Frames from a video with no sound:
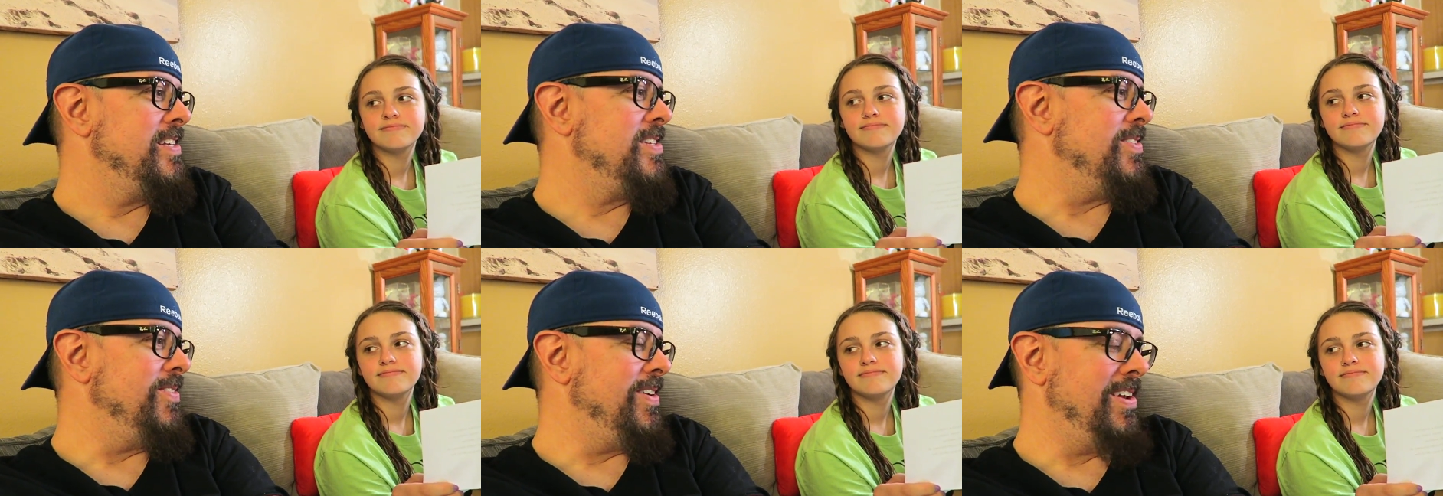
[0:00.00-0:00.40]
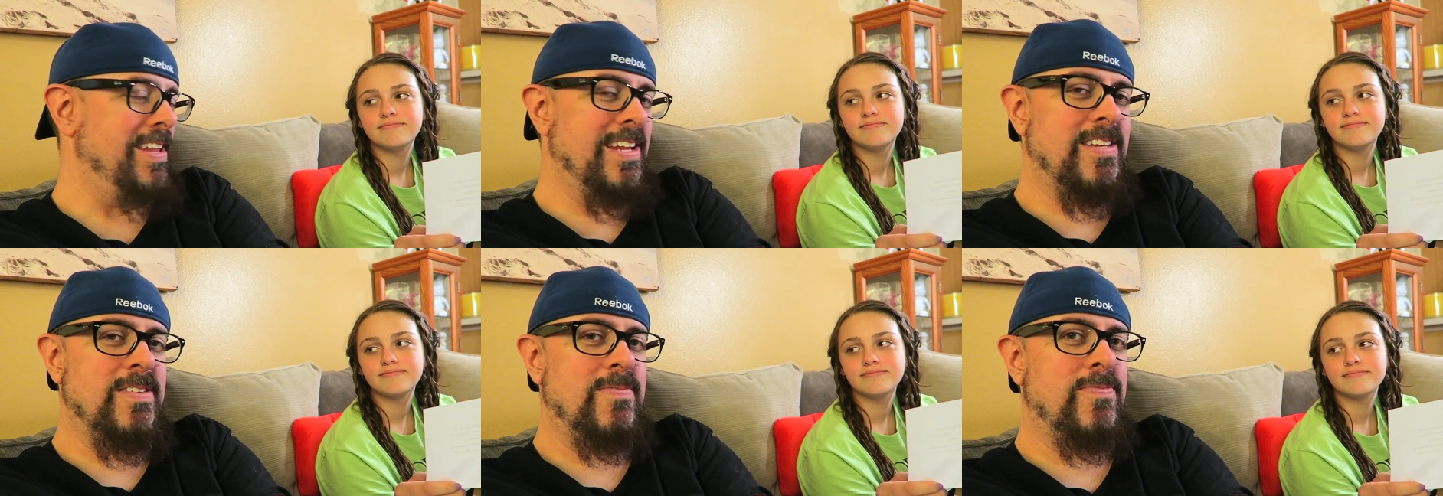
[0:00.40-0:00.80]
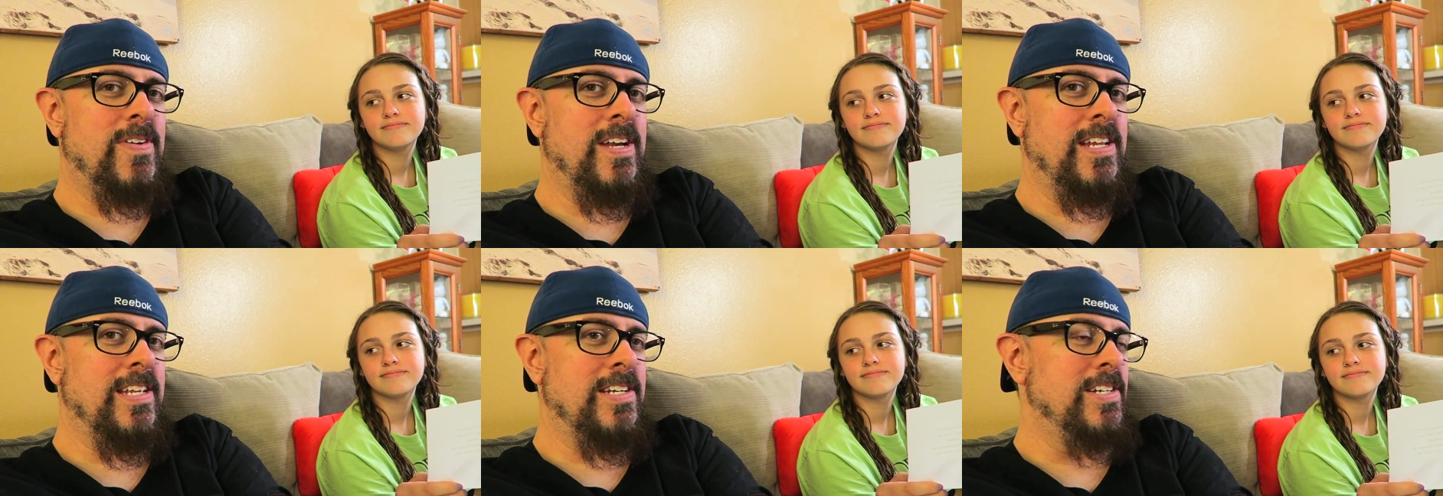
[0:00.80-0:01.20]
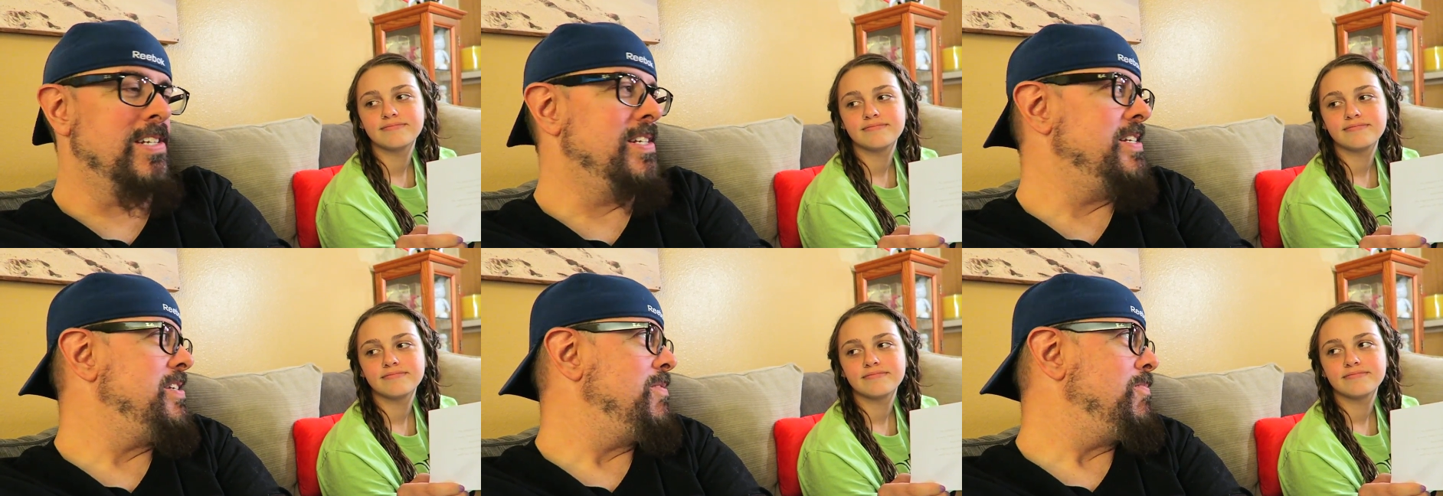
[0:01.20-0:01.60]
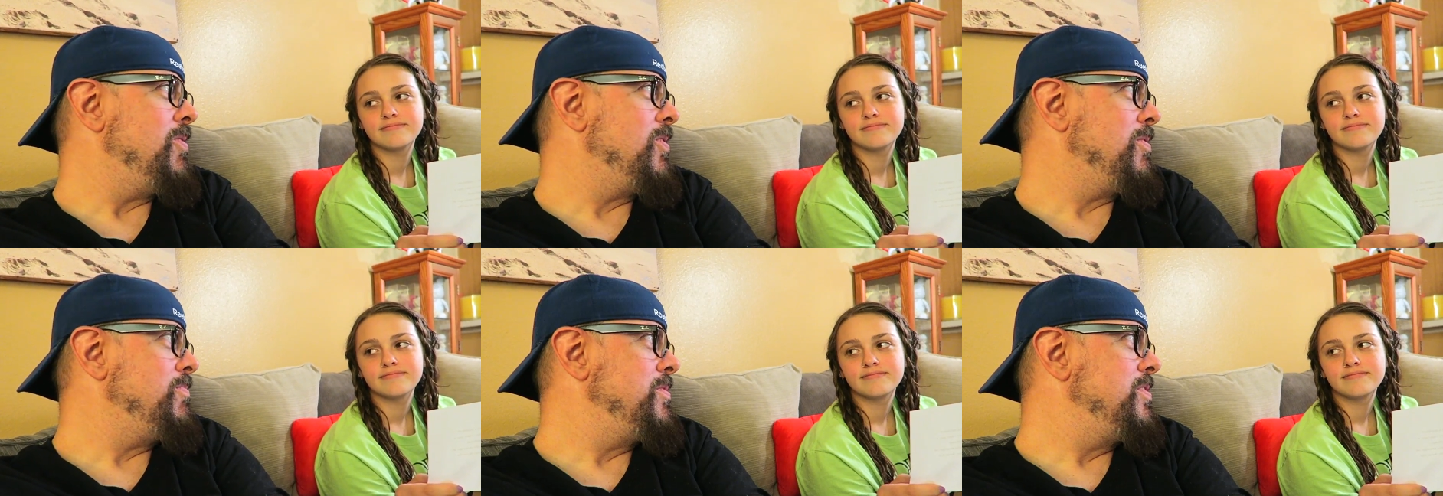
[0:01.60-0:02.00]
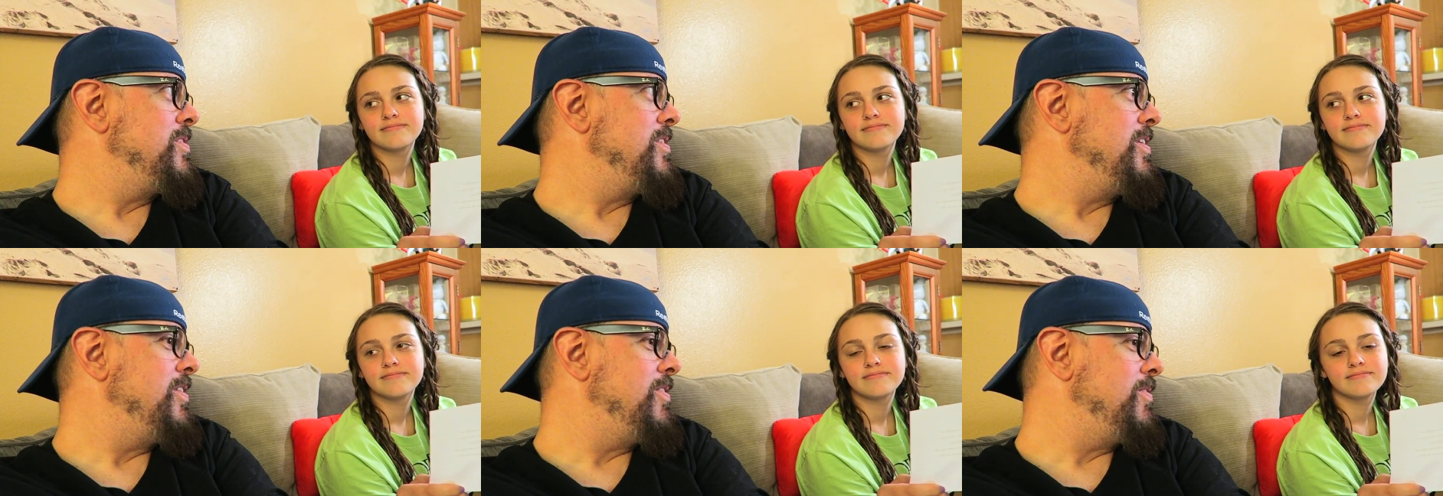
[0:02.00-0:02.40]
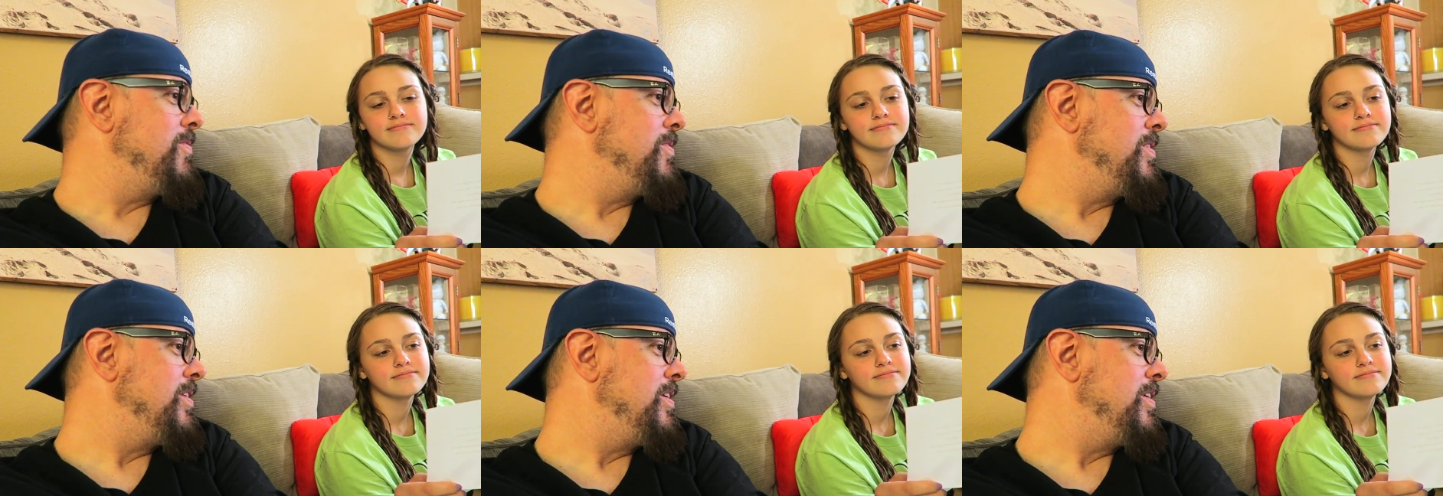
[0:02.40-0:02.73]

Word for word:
Speaker 1: So that's funny that Jesse said, "Welcome," you know,